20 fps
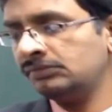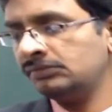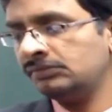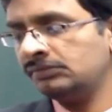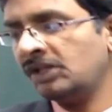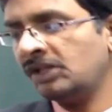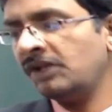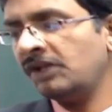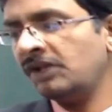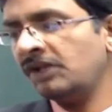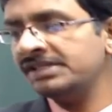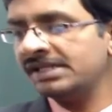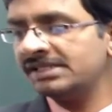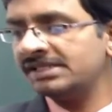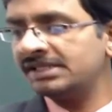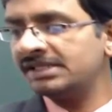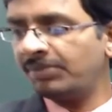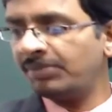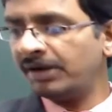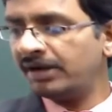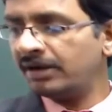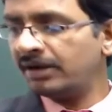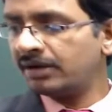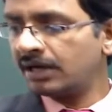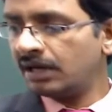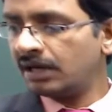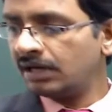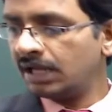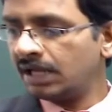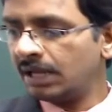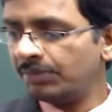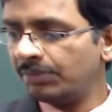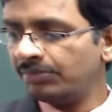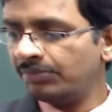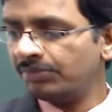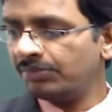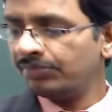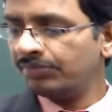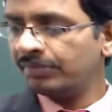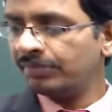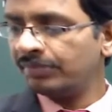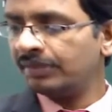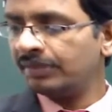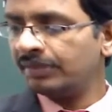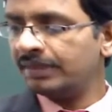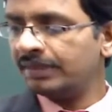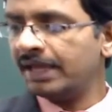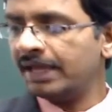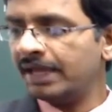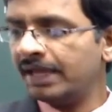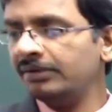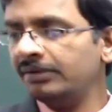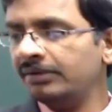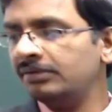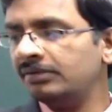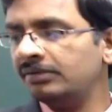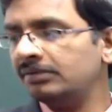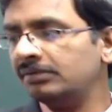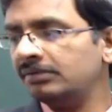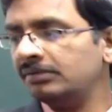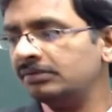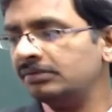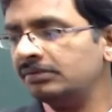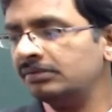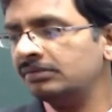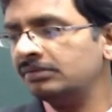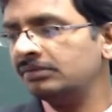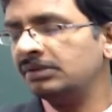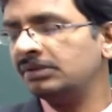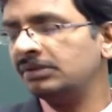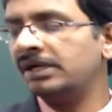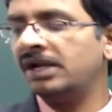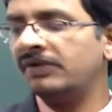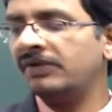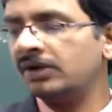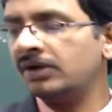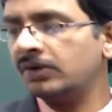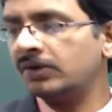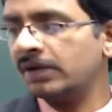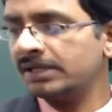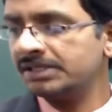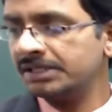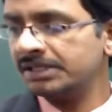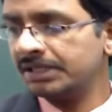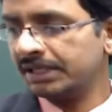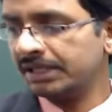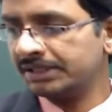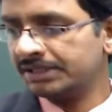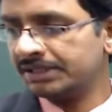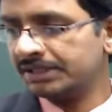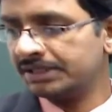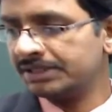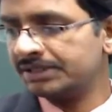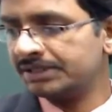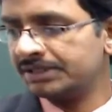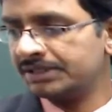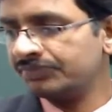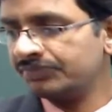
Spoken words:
If this is dependent on m, then the derivative doesn't exist.